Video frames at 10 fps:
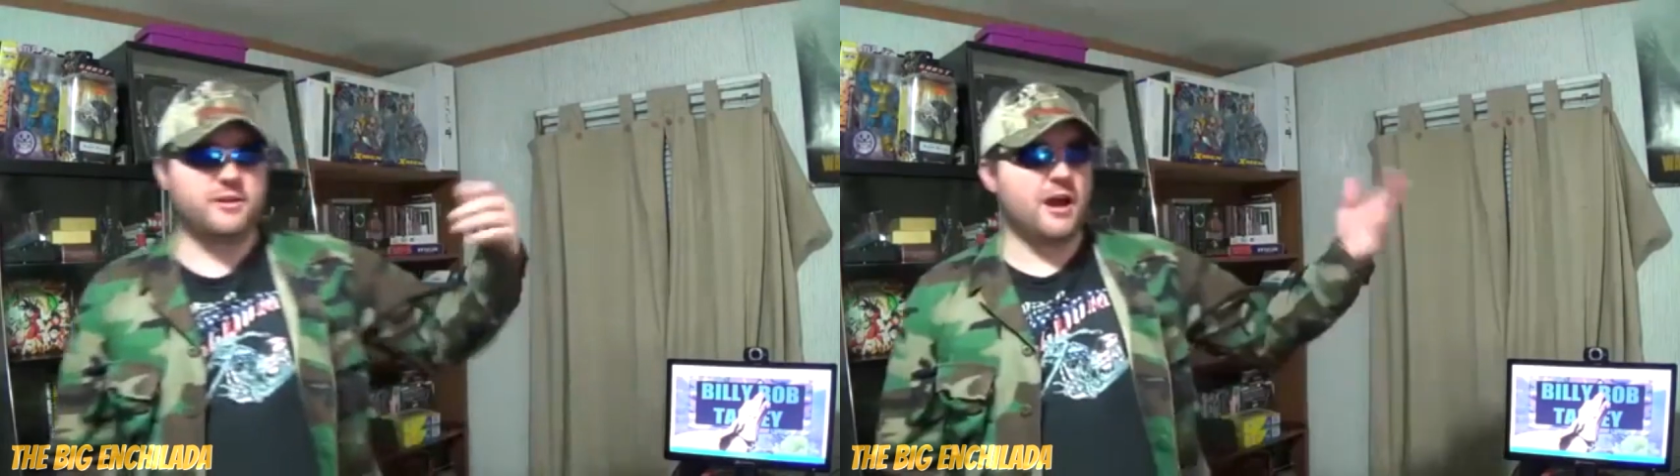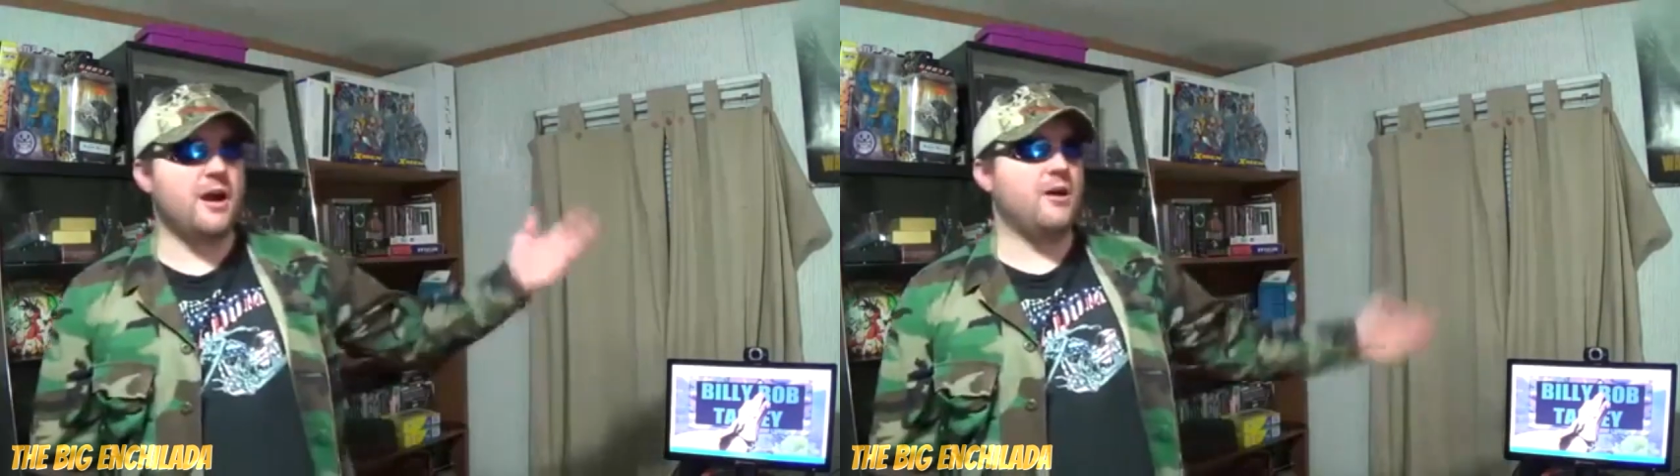
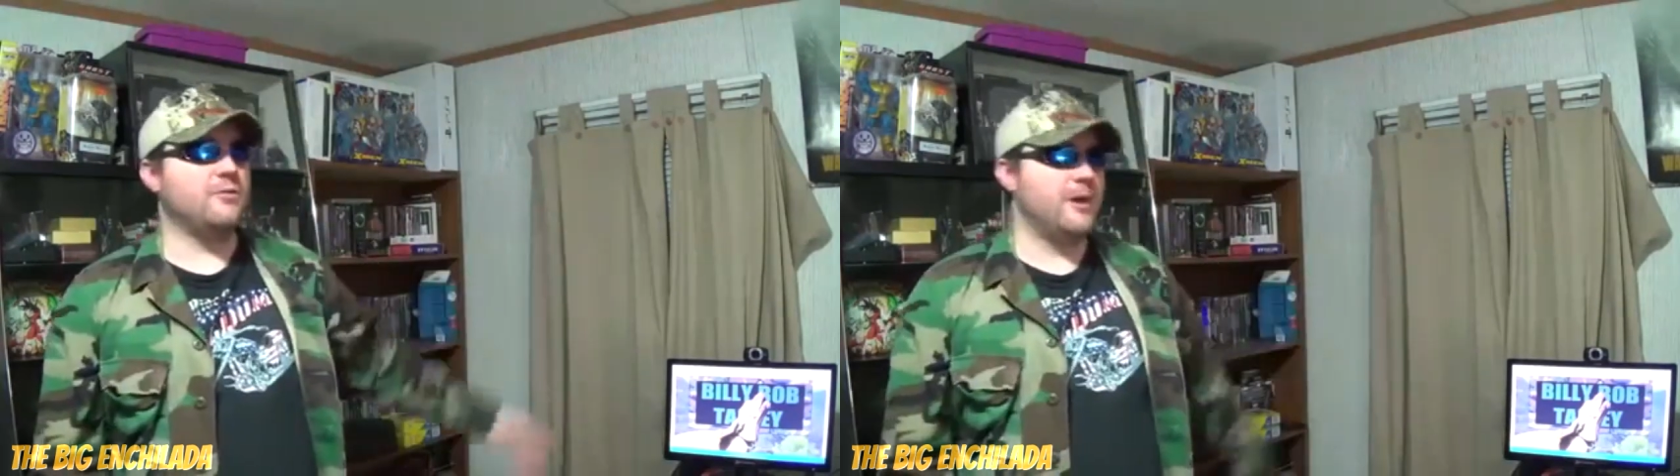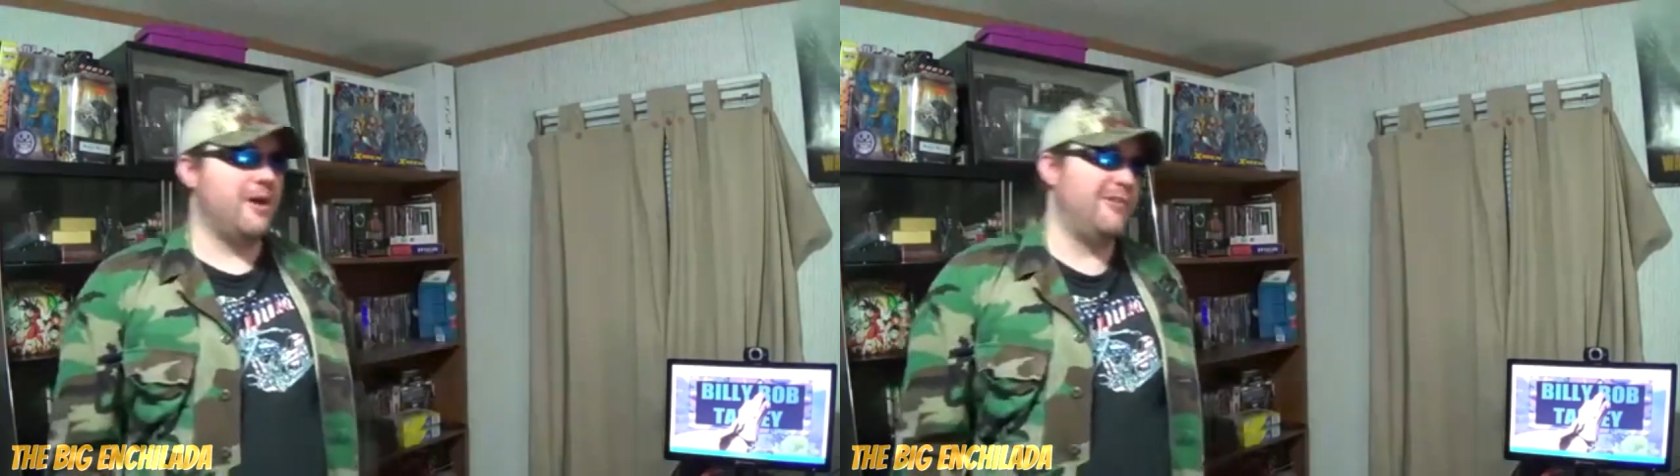
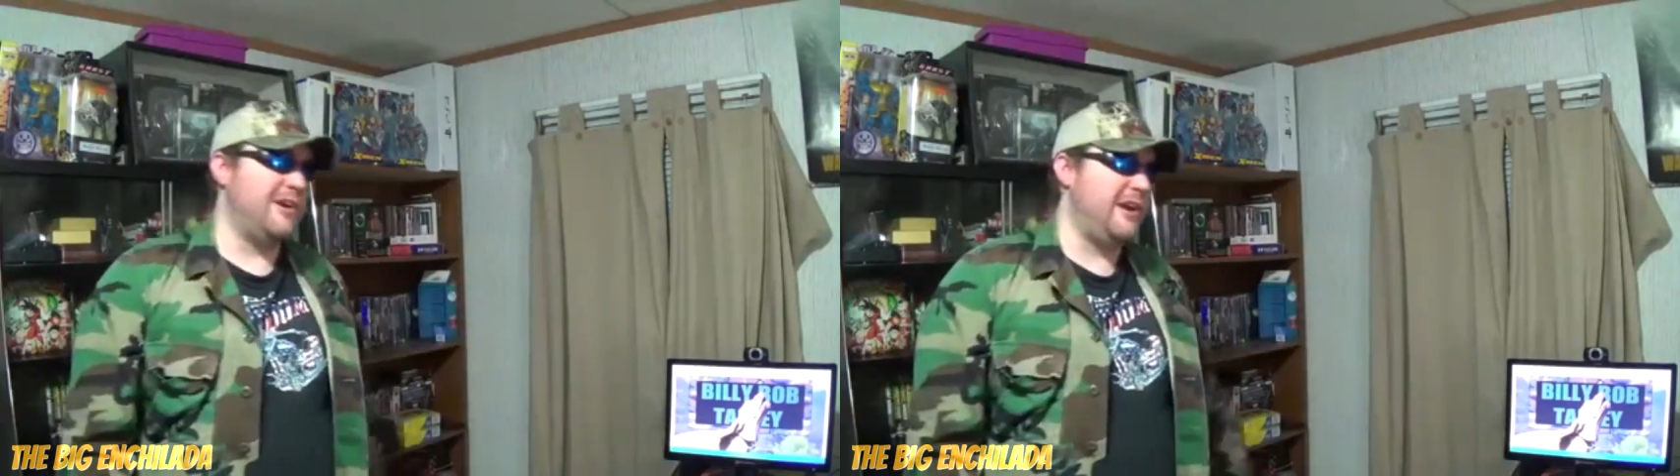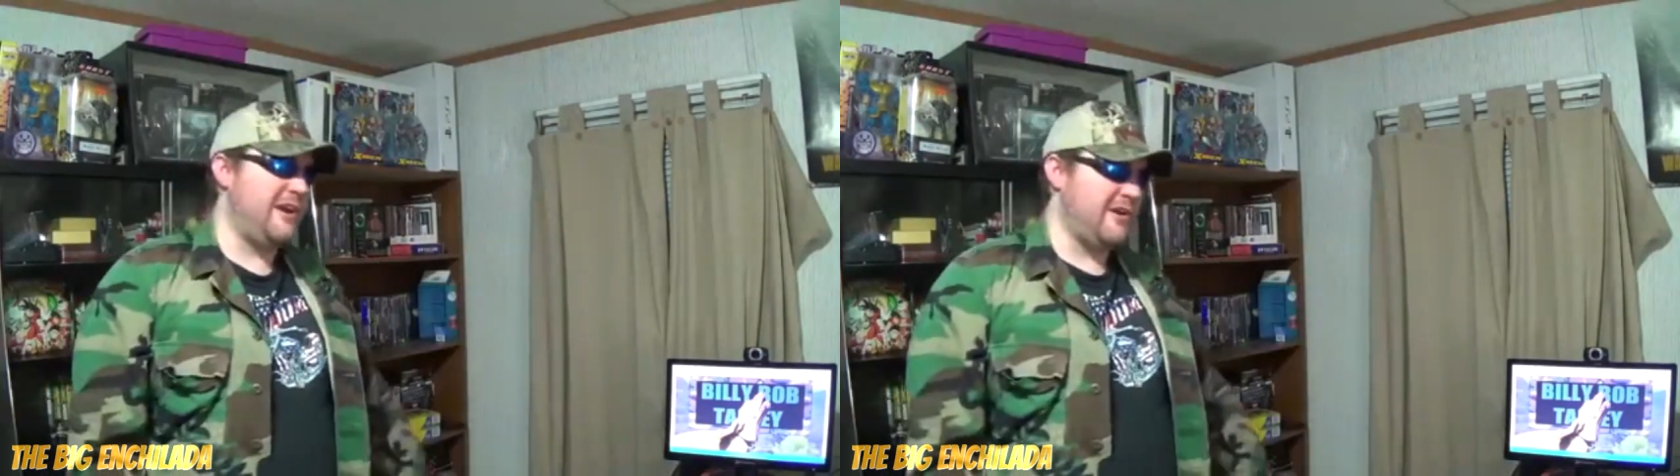dog over
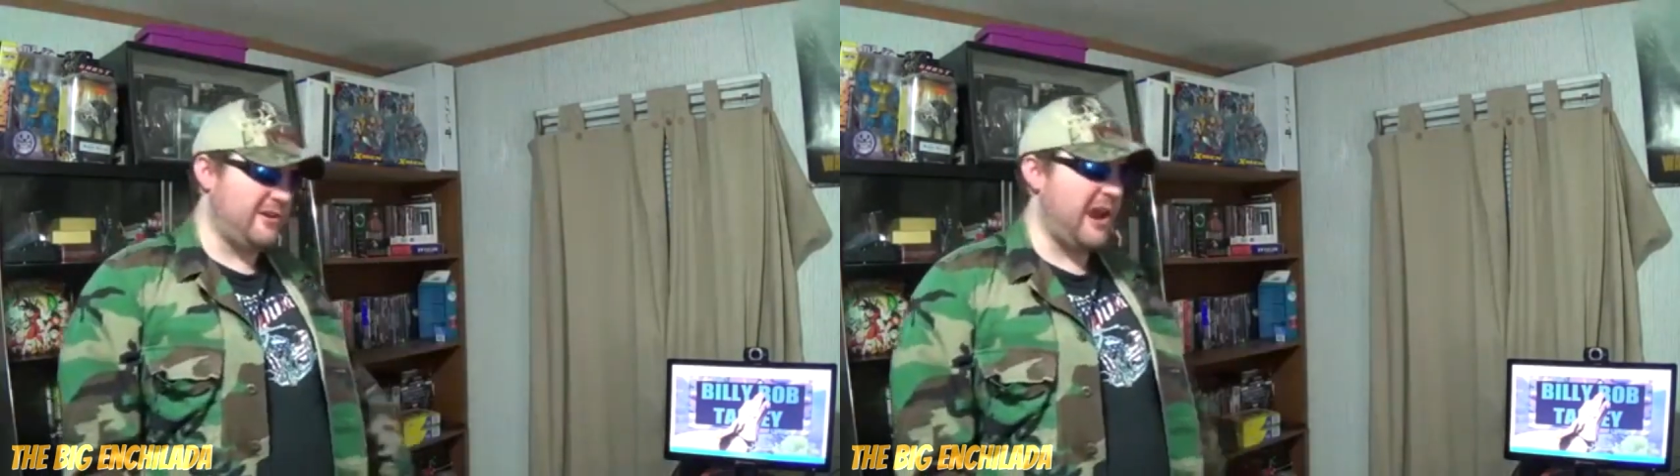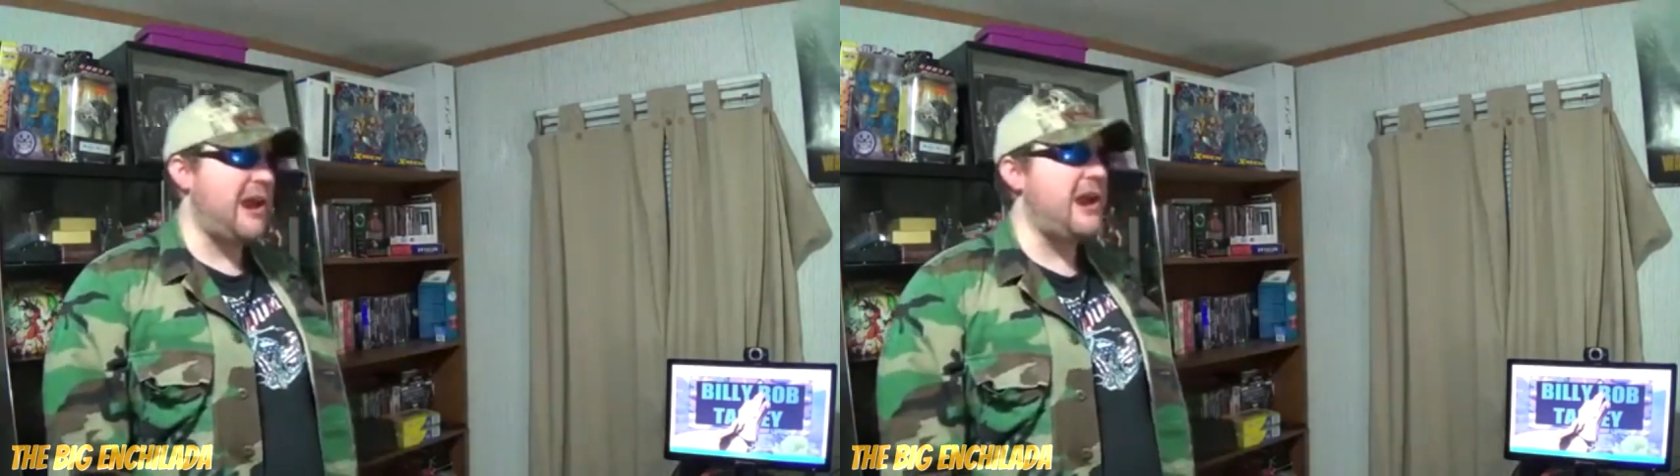here,
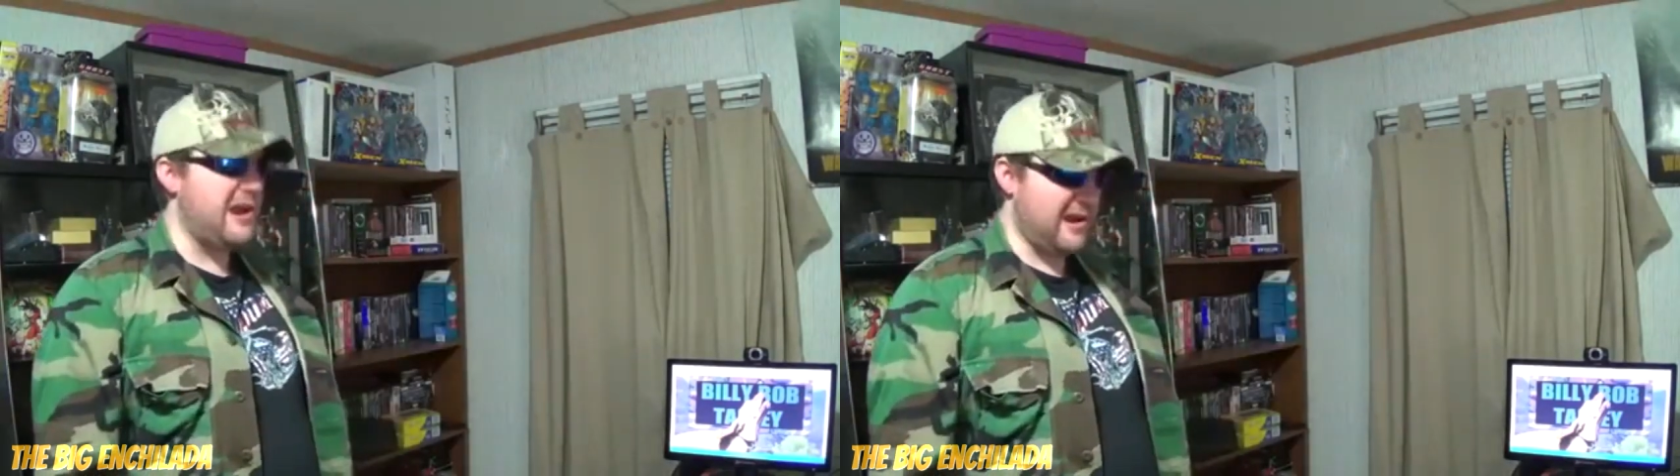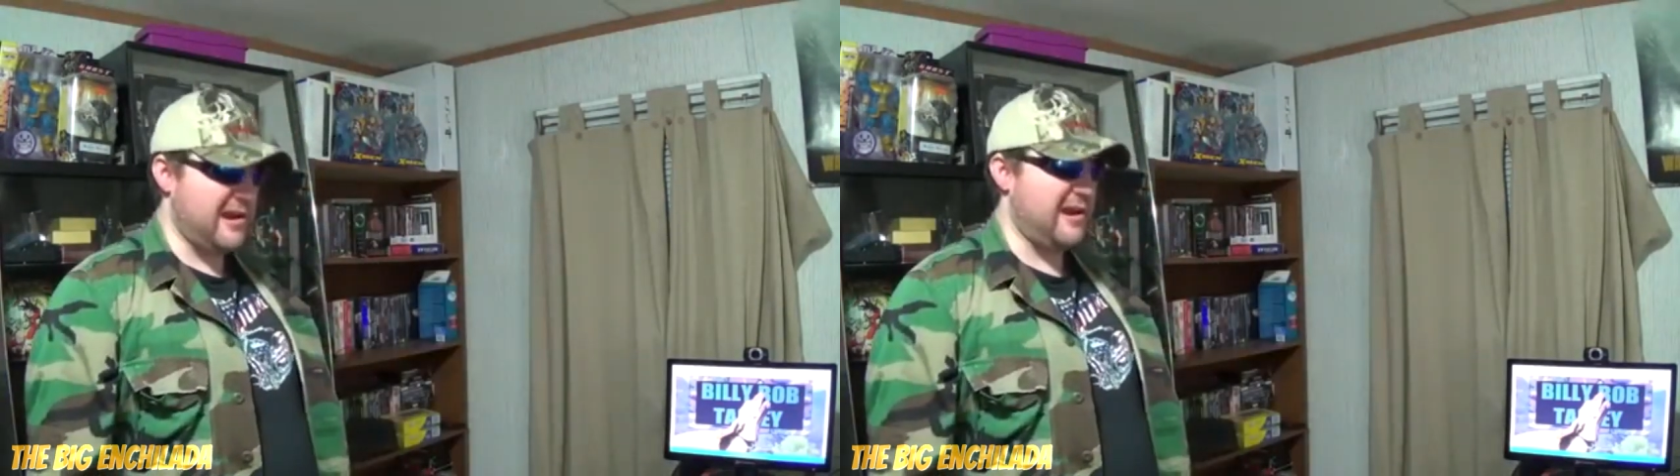
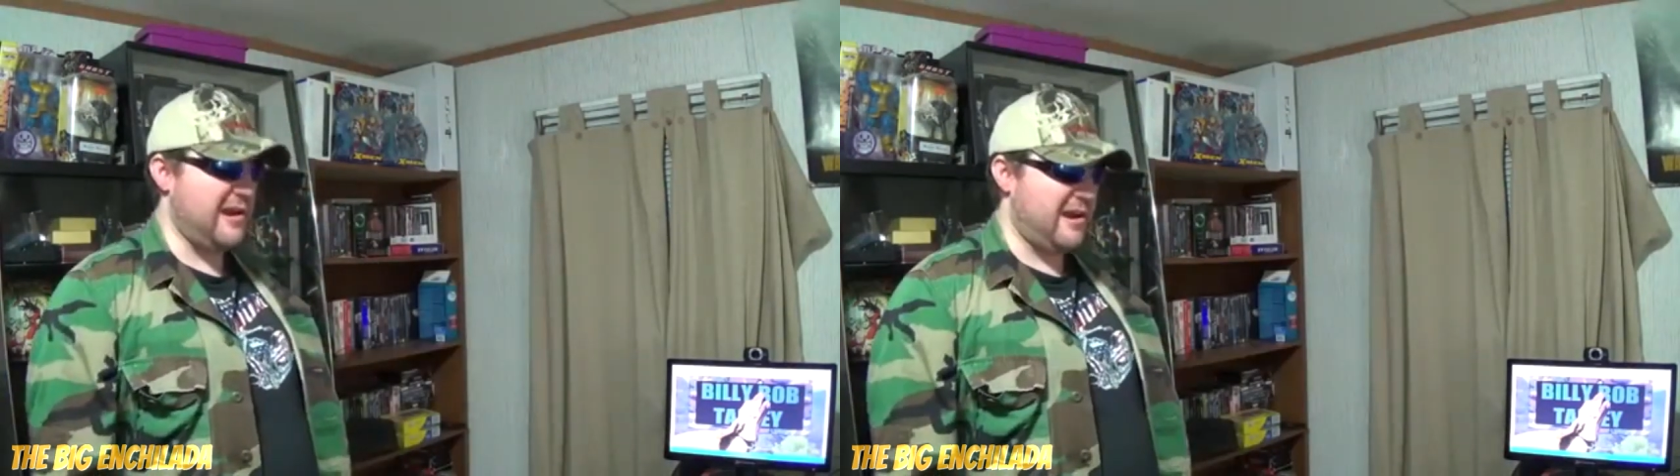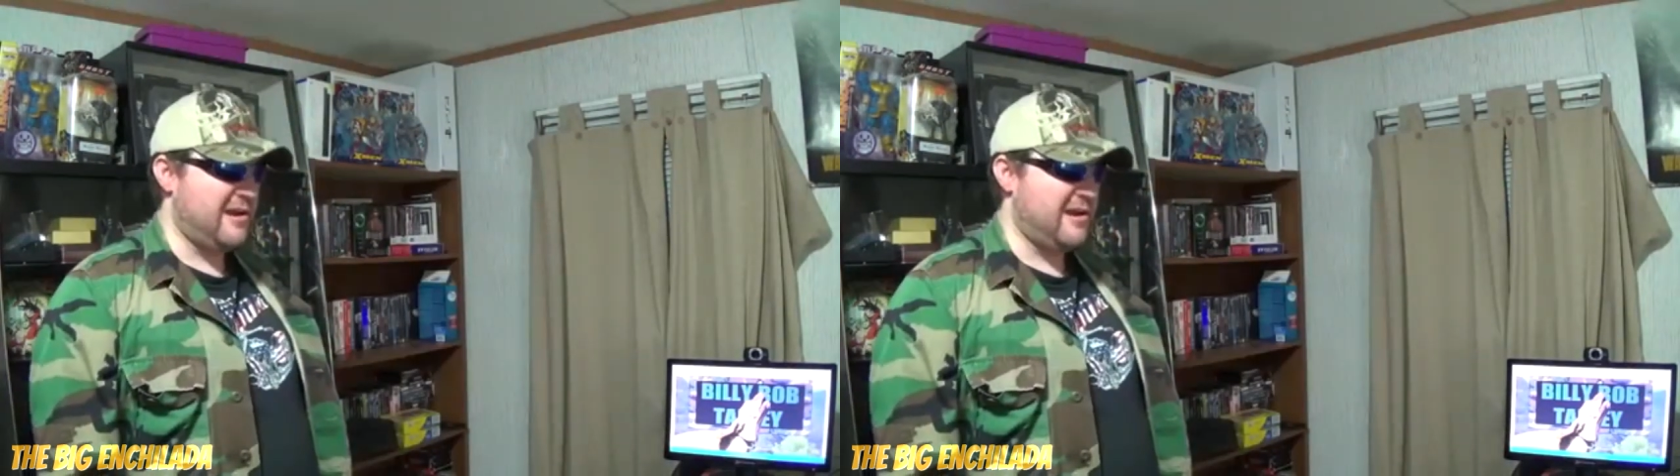yeah!